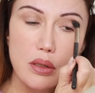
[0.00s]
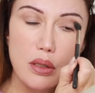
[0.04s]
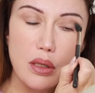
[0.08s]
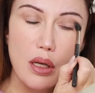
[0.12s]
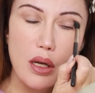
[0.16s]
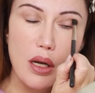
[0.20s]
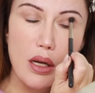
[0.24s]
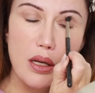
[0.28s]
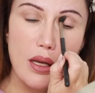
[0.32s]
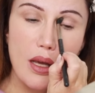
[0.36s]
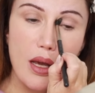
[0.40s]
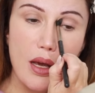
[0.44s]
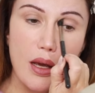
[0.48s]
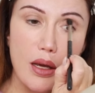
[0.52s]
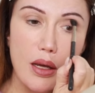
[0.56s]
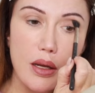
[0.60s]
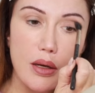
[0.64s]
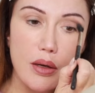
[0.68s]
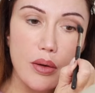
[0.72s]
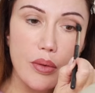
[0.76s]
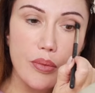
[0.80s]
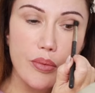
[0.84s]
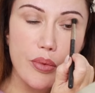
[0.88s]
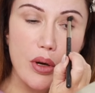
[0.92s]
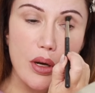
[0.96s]

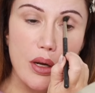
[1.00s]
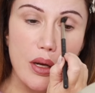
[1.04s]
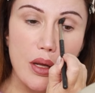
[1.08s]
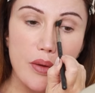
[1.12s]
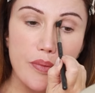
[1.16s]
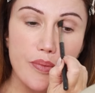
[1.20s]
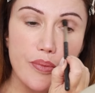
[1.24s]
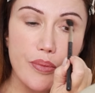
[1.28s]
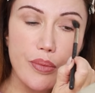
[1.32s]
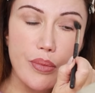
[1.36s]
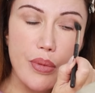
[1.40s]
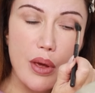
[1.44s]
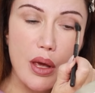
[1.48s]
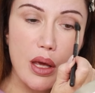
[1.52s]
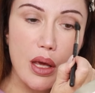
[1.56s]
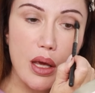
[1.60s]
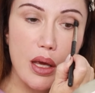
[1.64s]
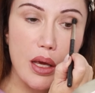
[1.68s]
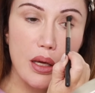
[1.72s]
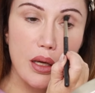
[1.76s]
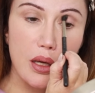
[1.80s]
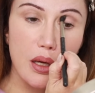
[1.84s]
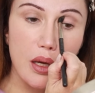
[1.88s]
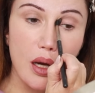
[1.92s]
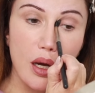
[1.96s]
Again, a pretty
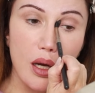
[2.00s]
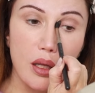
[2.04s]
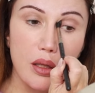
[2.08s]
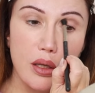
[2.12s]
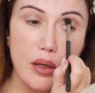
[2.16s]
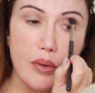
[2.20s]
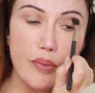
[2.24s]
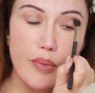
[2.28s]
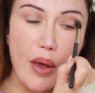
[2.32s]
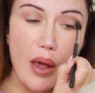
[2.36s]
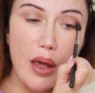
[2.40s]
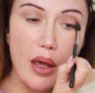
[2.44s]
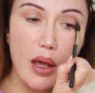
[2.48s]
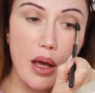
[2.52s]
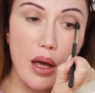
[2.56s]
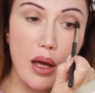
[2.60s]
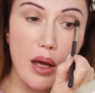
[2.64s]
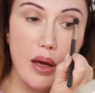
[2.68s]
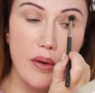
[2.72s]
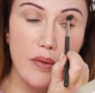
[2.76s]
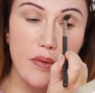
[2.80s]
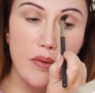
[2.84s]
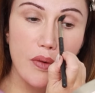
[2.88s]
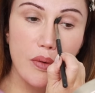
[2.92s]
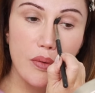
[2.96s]
big color
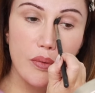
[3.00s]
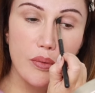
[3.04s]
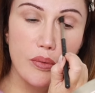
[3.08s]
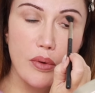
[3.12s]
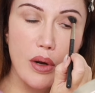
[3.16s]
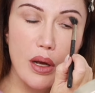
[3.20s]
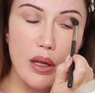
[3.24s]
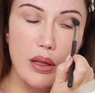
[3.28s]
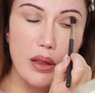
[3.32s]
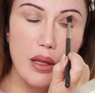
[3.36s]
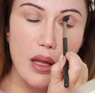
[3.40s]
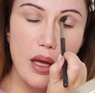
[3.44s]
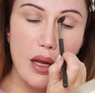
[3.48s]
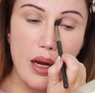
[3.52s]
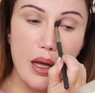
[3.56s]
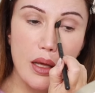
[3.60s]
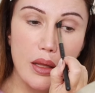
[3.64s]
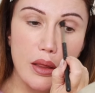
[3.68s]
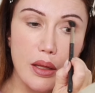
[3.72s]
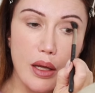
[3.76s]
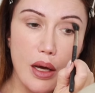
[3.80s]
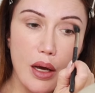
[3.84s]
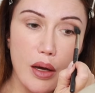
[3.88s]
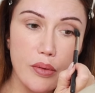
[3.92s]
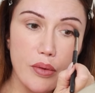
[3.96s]
payoff, one that I
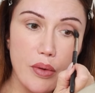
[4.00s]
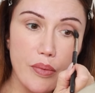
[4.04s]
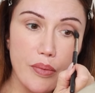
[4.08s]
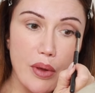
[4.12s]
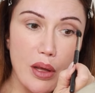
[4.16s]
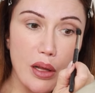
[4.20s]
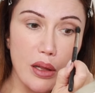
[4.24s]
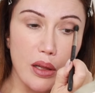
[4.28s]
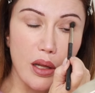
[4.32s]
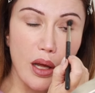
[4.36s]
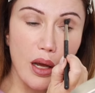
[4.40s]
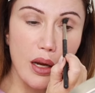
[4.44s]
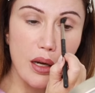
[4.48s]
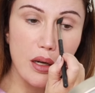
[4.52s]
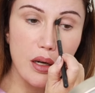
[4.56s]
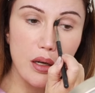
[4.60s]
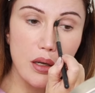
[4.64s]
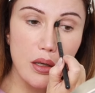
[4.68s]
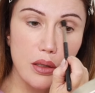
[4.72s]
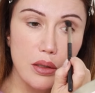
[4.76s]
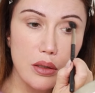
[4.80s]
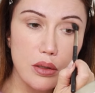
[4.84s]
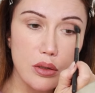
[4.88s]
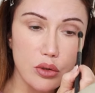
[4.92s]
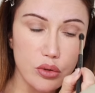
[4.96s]
thought would be
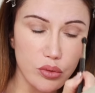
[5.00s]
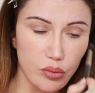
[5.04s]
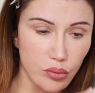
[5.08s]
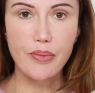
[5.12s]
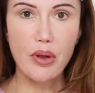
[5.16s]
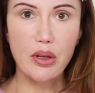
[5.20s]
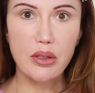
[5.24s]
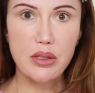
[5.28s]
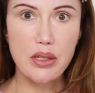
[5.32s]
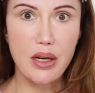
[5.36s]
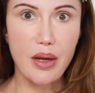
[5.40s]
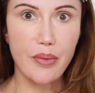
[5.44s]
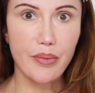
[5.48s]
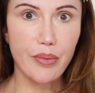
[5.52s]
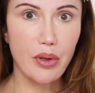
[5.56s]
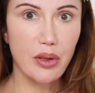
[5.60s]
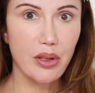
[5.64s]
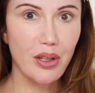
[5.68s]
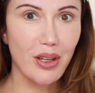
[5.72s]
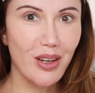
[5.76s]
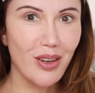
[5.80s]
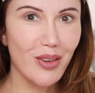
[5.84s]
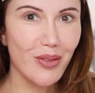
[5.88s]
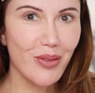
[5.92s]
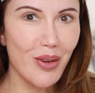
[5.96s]
lighter. Build it up a
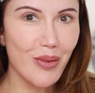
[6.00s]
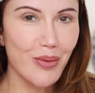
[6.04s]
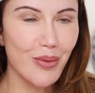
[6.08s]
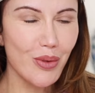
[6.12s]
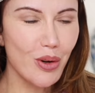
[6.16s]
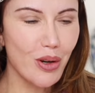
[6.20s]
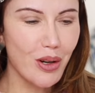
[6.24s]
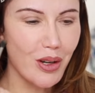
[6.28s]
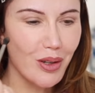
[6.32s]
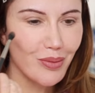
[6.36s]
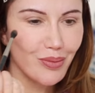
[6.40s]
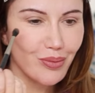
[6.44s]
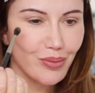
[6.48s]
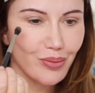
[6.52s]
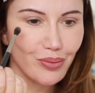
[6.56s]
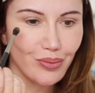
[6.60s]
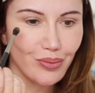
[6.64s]
little bit more.